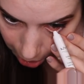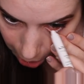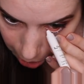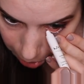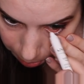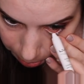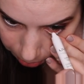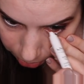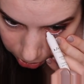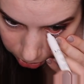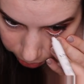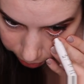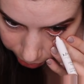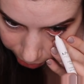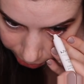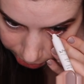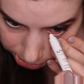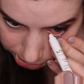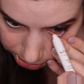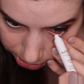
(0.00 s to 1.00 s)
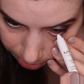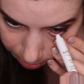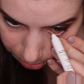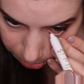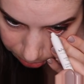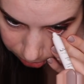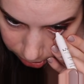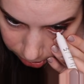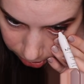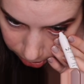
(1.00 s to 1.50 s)
opening your eyes up
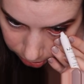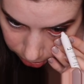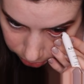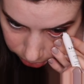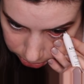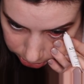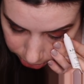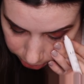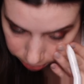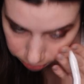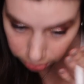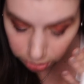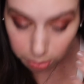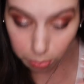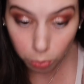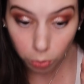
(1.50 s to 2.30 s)
and making yourself look